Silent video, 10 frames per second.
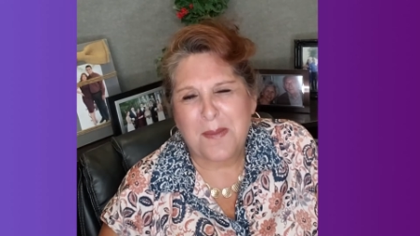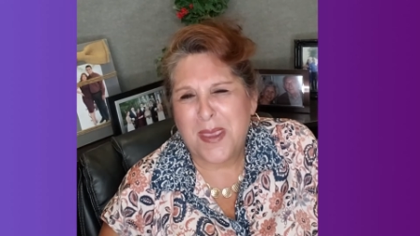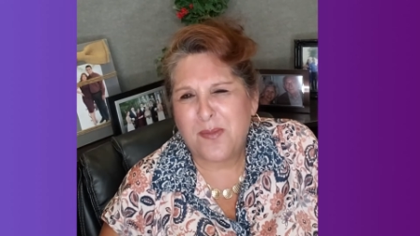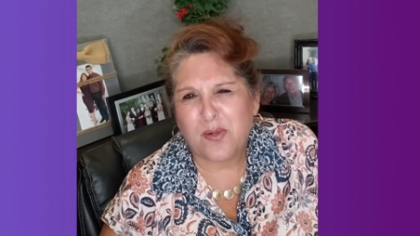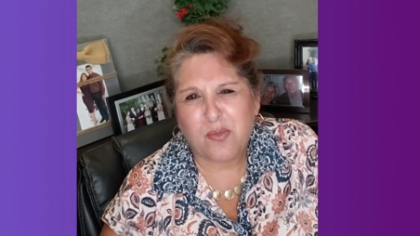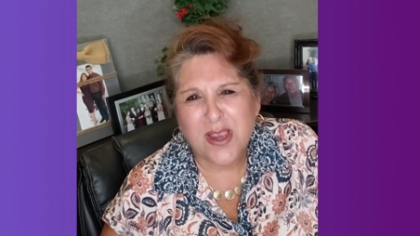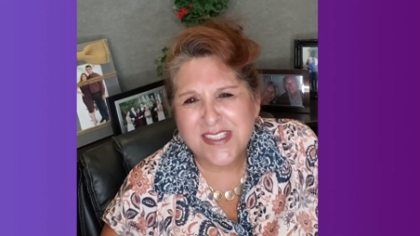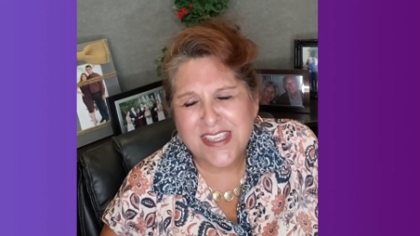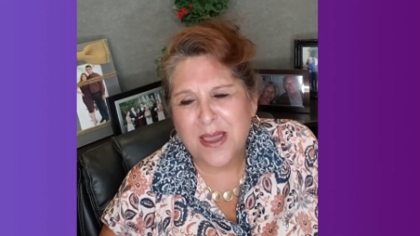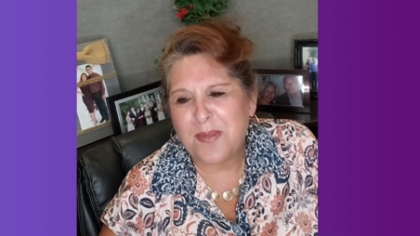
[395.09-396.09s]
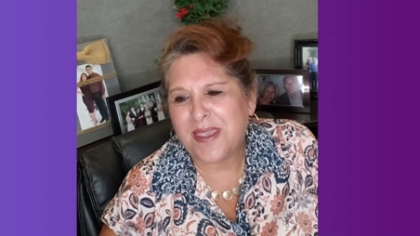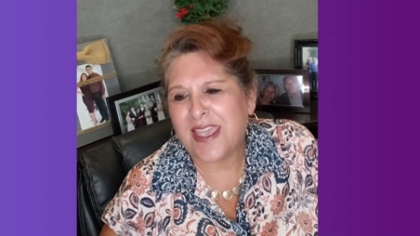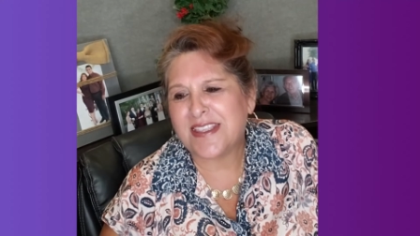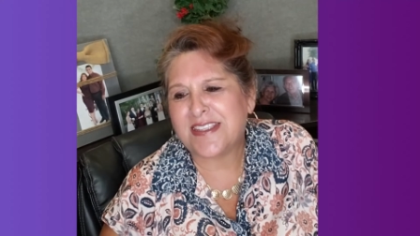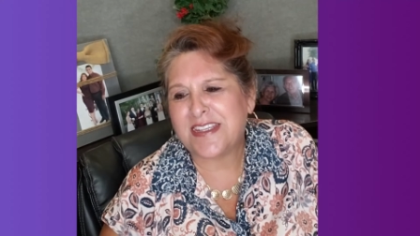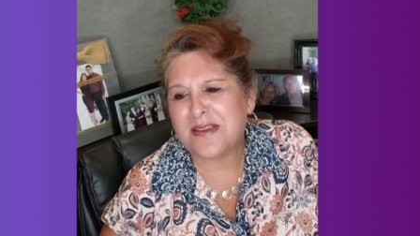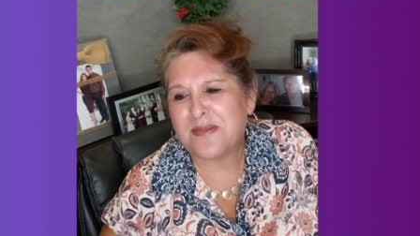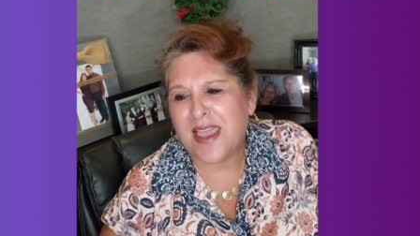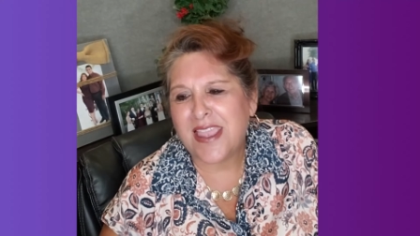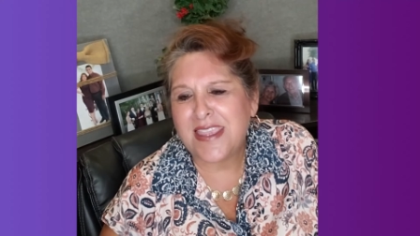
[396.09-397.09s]
people pressing up against
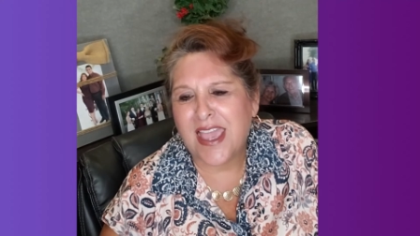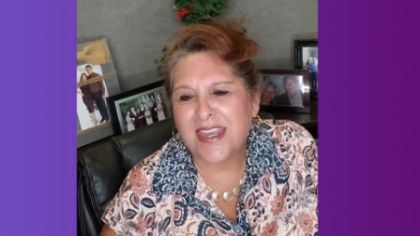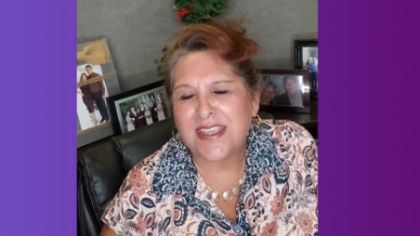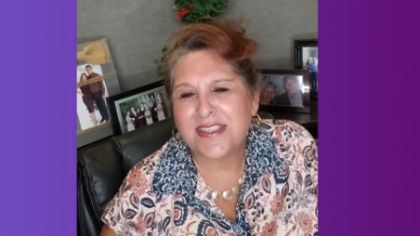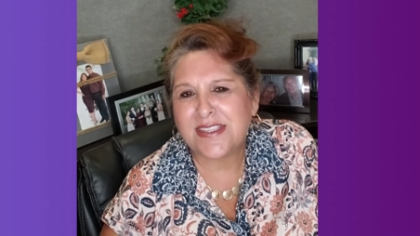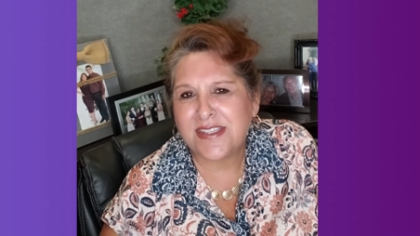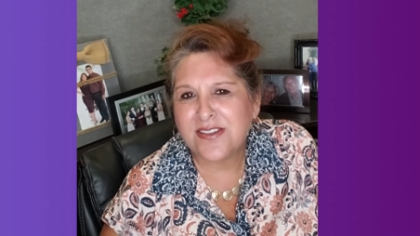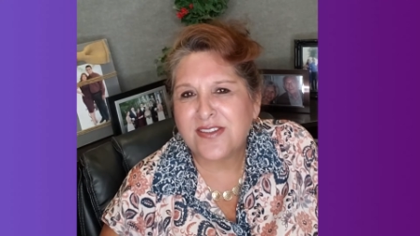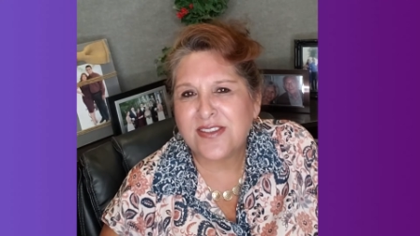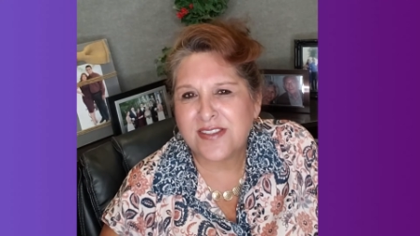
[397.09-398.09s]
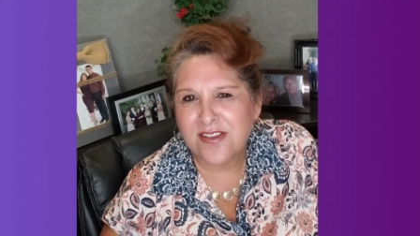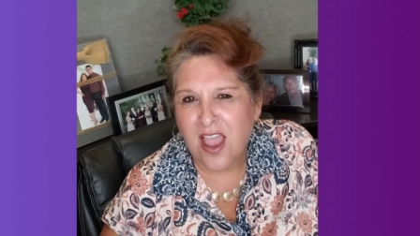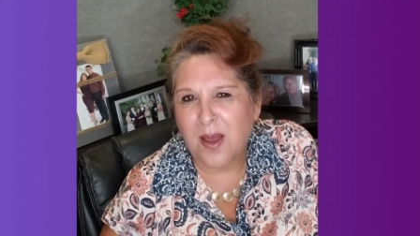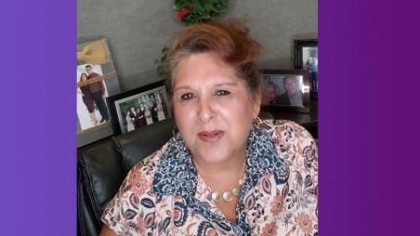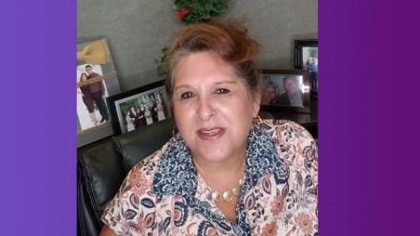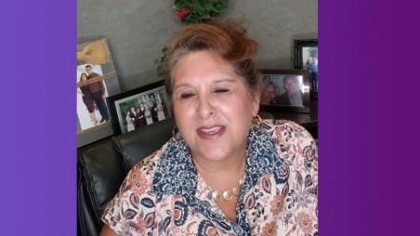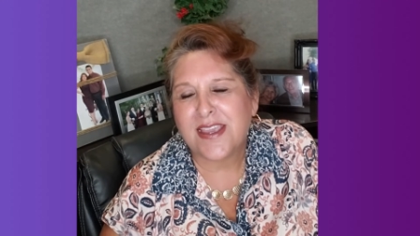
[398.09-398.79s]
him, and yet he still stopped